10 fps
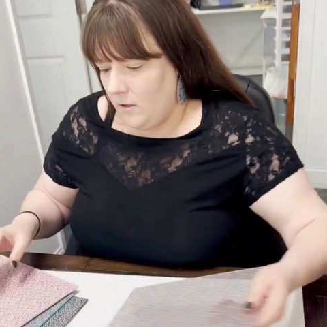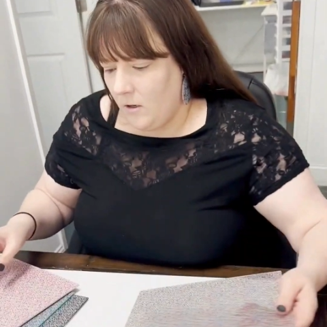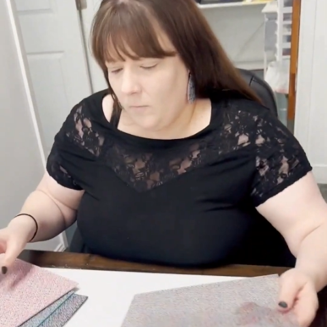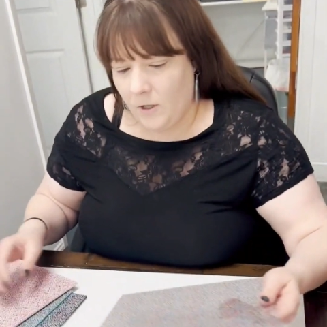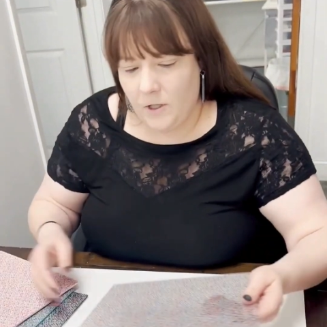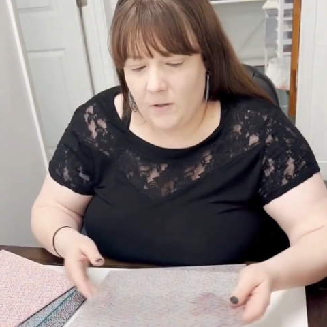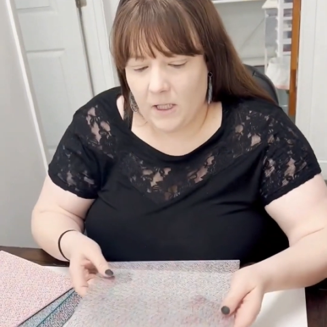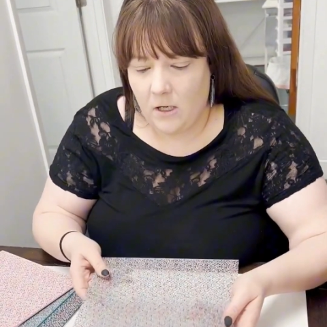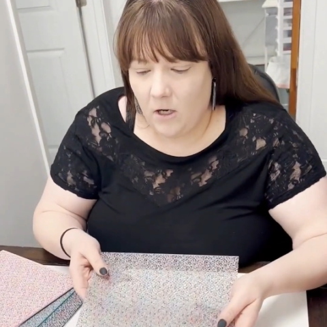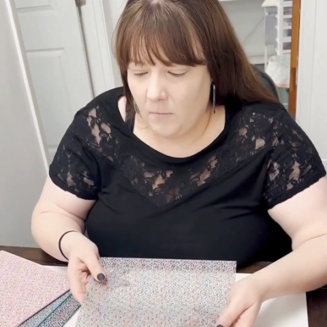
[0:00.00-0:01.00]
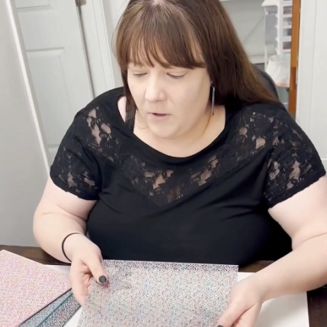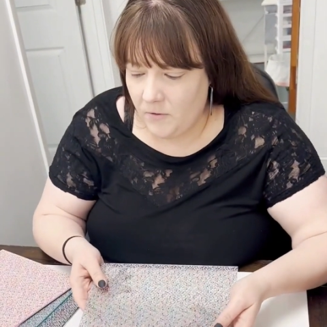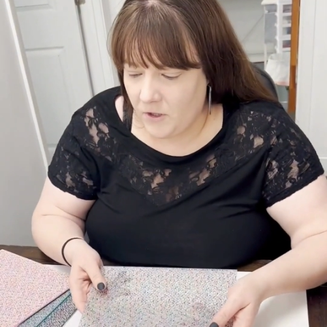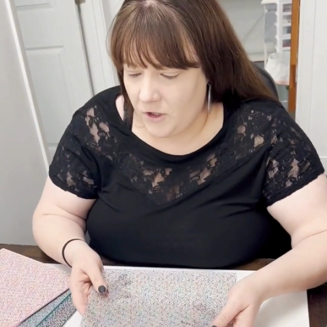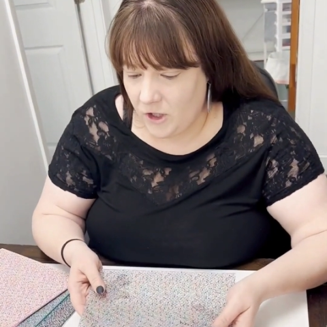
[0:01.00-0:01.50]
where you can
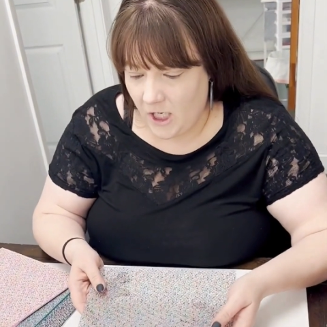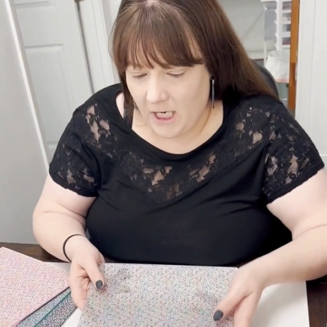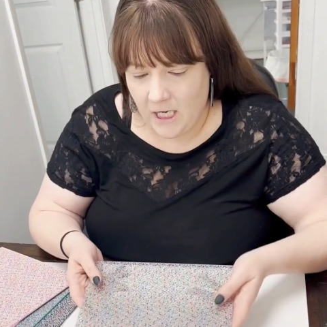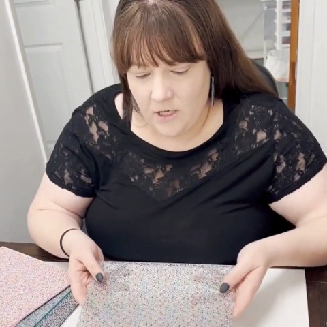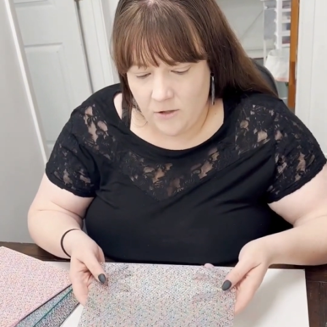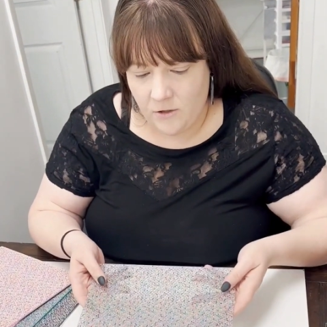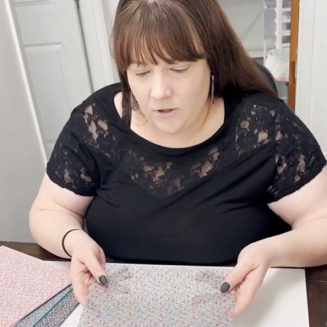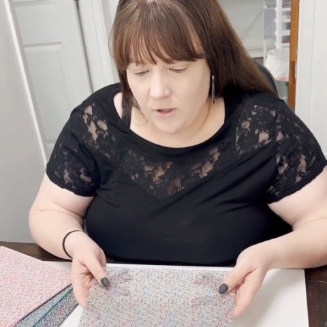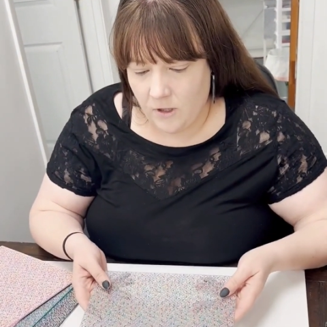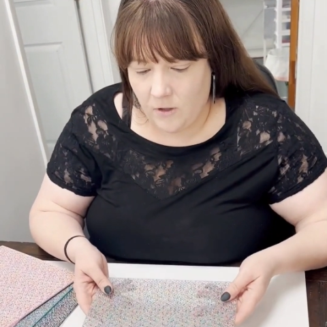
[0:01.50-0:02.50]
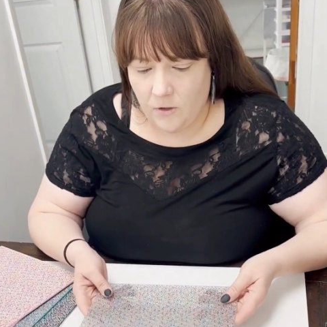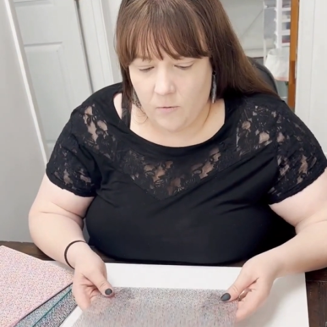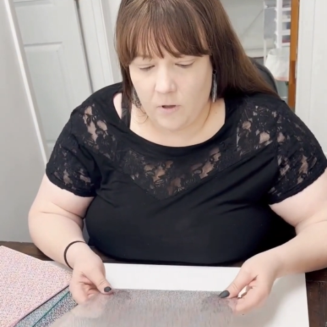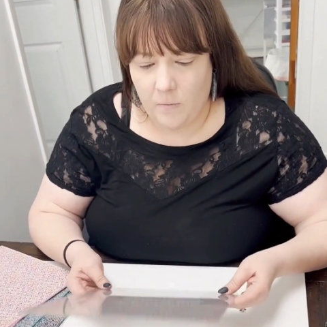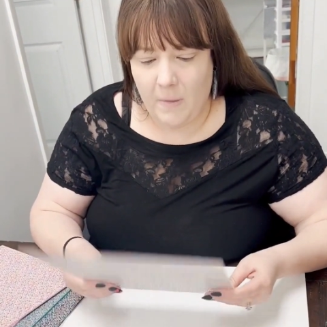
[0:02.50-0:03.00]
almost change
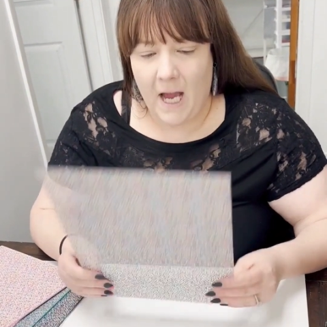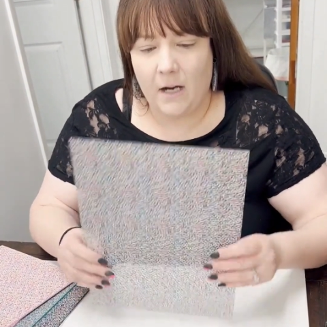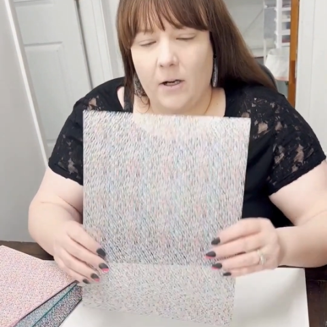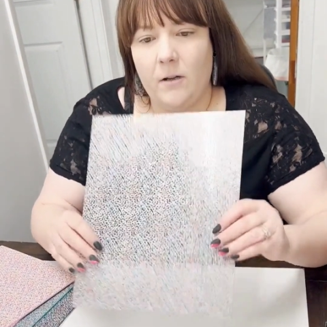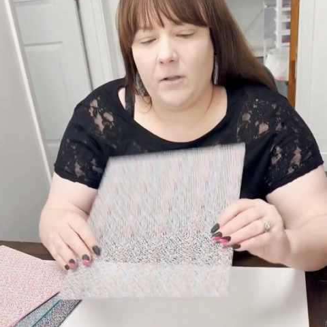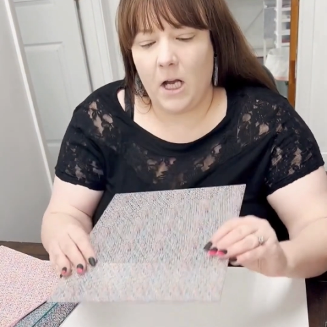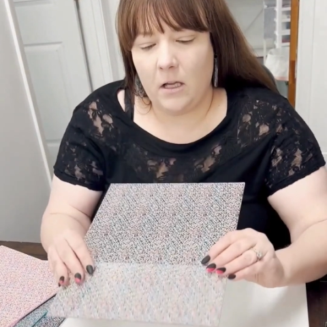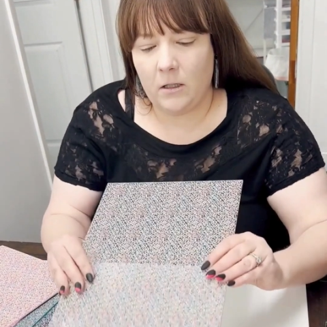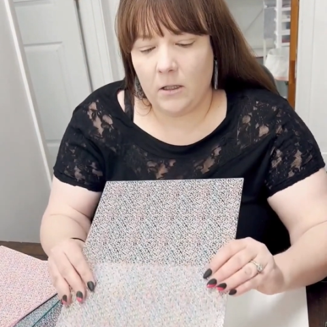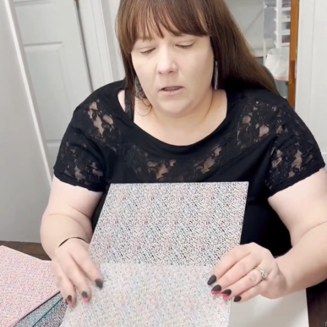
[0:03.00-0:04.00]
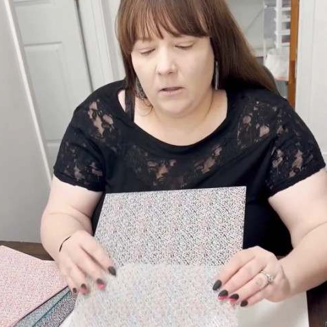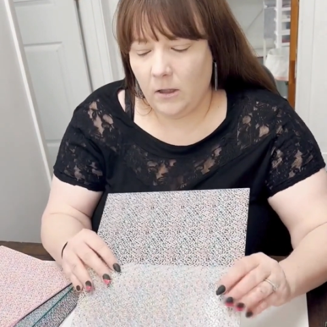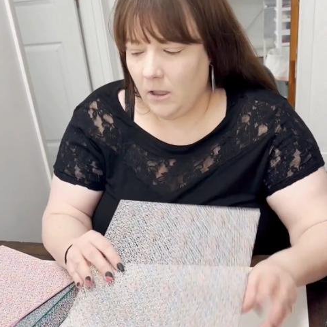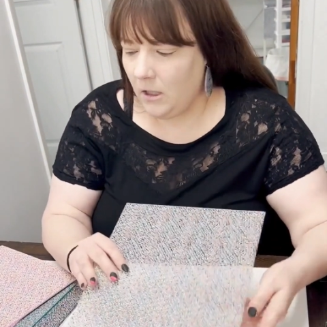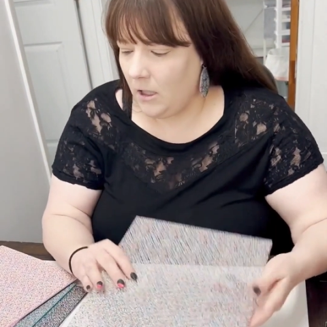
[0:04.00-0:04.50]
your background color
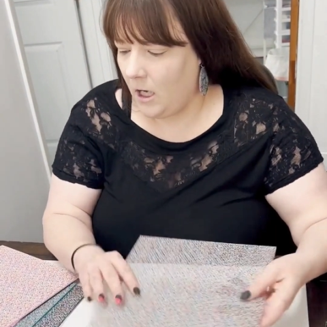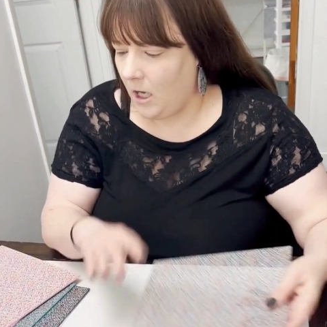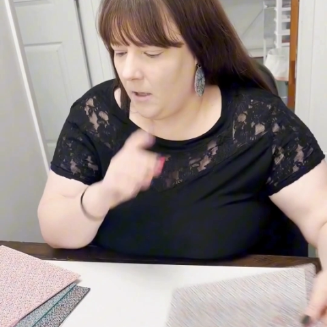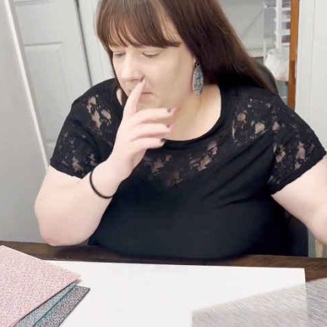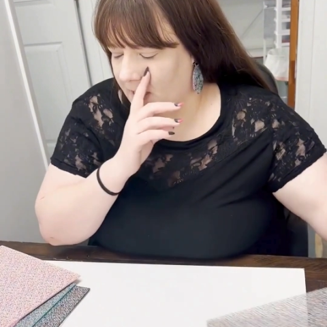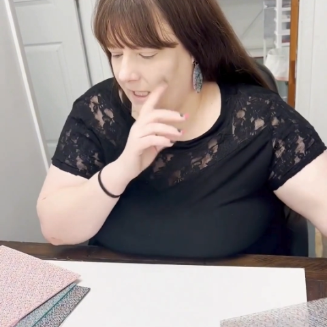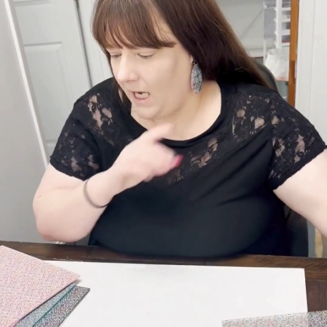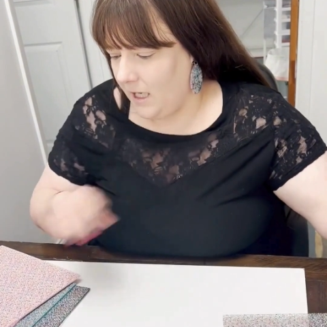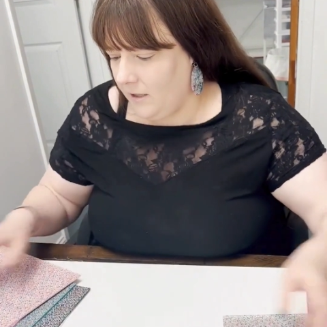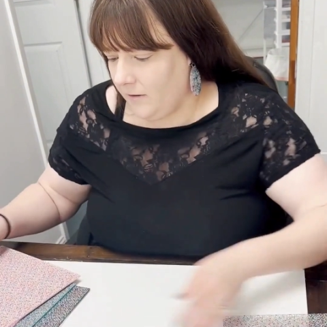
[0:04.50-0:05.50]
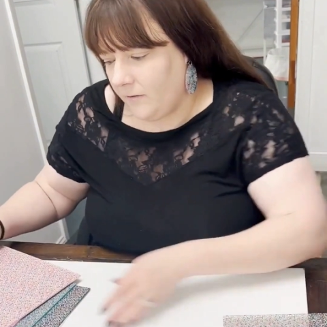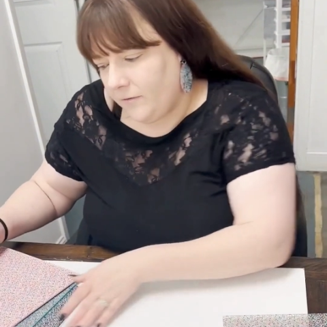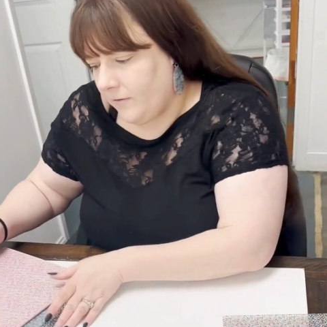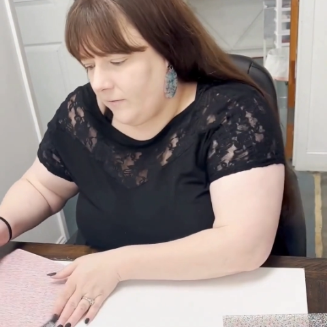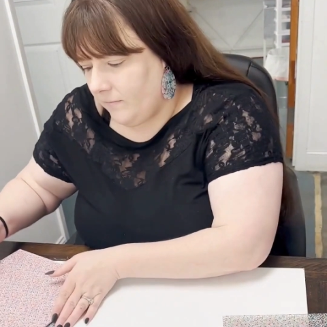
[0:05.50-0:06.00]
to kind of